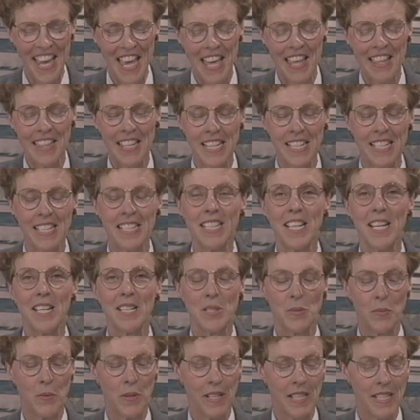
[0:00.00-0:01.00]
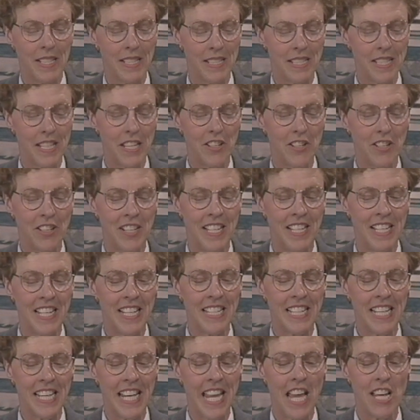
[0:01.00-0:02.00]
these cells were considered an
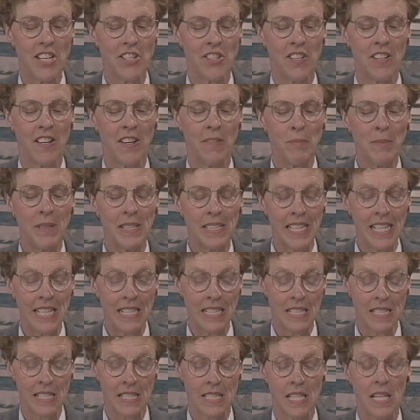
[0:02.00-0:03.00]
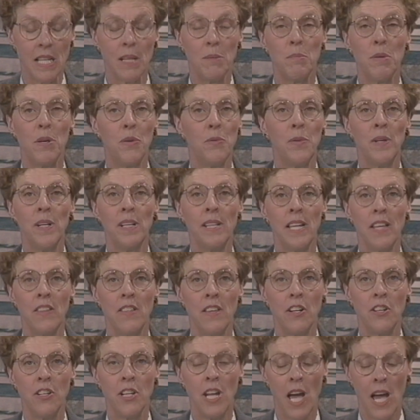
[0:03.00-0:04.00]
indication of malignancy, but really
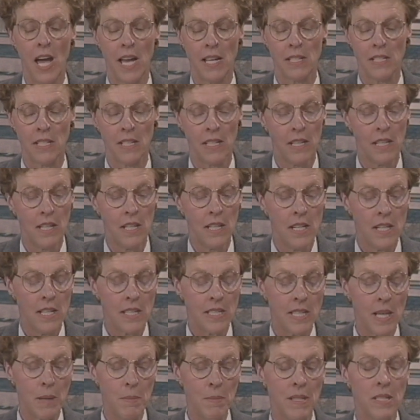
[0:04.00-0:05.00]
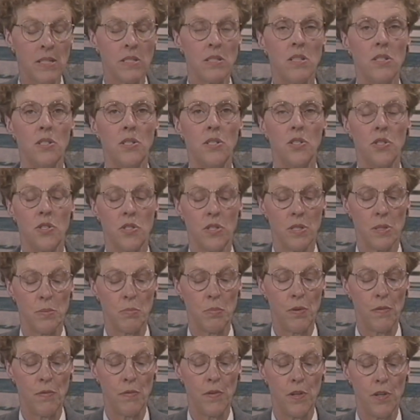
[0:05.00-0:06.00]
they're not. Some institutions
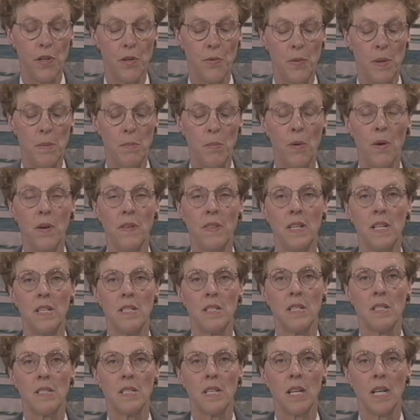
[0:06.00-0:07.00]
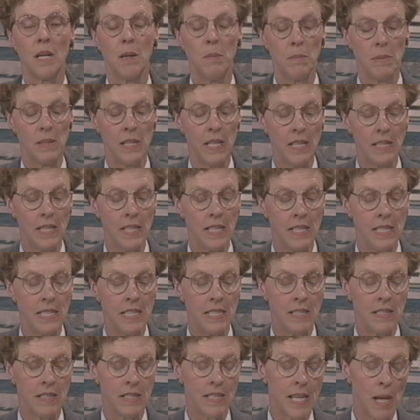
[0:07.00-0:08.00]
prefer to report these as a completely
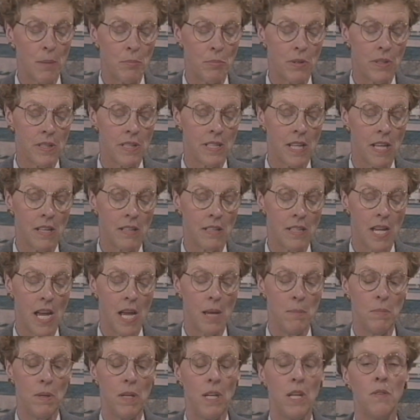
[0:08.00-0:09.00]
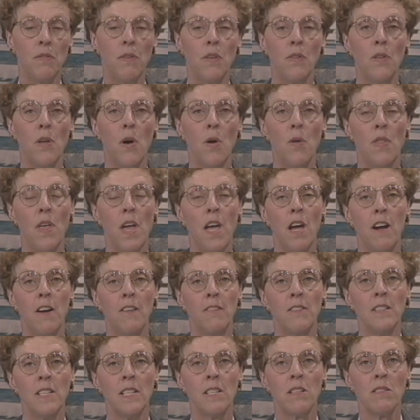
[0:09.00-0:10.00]
separate cell type, even though they are
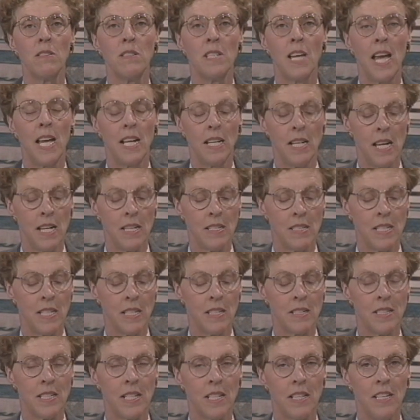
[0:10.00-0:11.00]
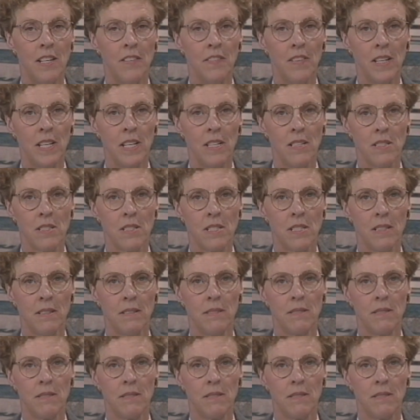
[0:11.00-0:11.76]
of little diagnostic significance.